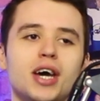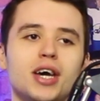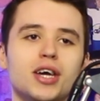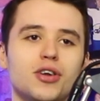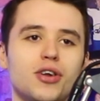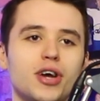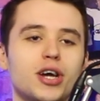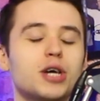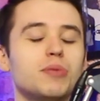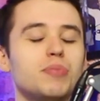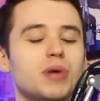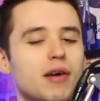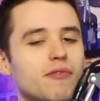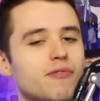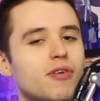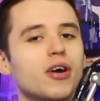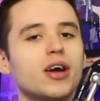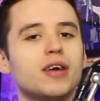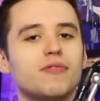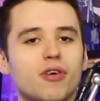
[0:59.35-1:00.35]
you know it could be a
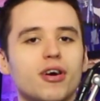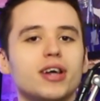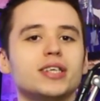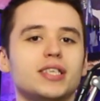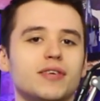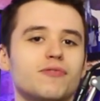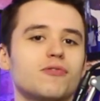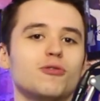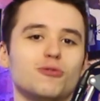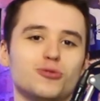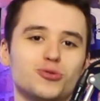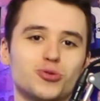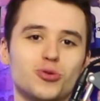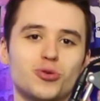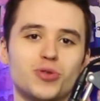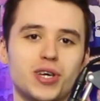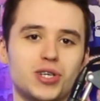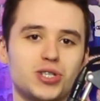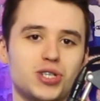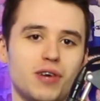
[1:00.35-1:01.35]
very, very difficult
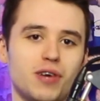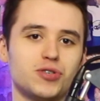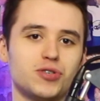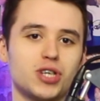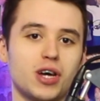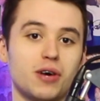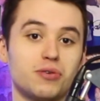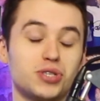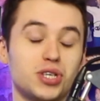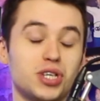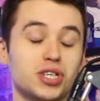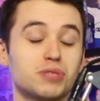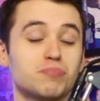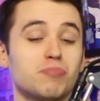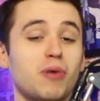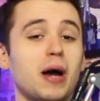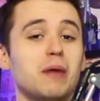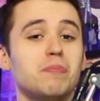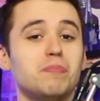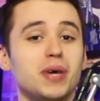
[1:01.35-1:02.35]
draw this Chelsea
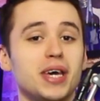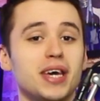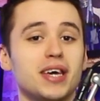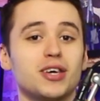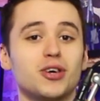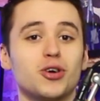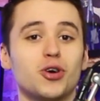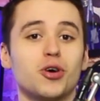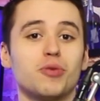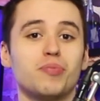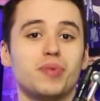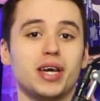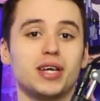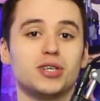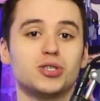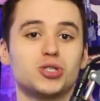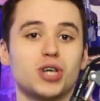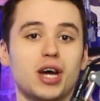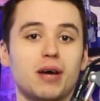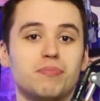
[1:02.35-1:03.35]
despite being
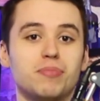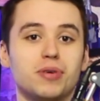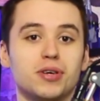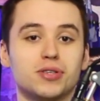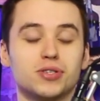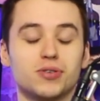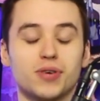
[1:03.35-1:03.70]
European champion.